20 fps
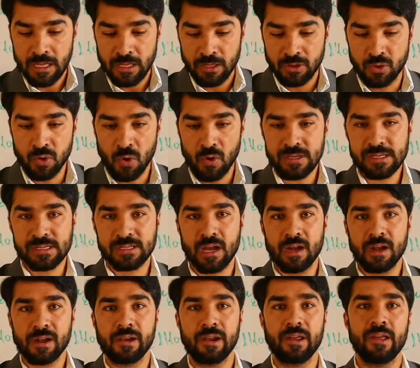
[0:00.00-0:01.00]
those
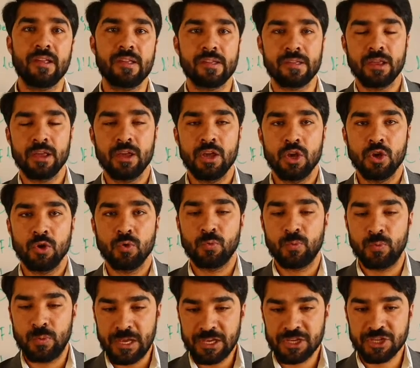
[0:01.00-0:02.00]
countries
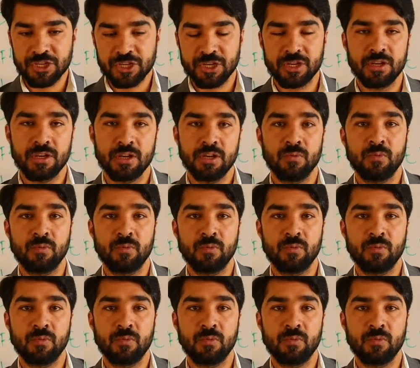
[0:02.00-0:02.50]
which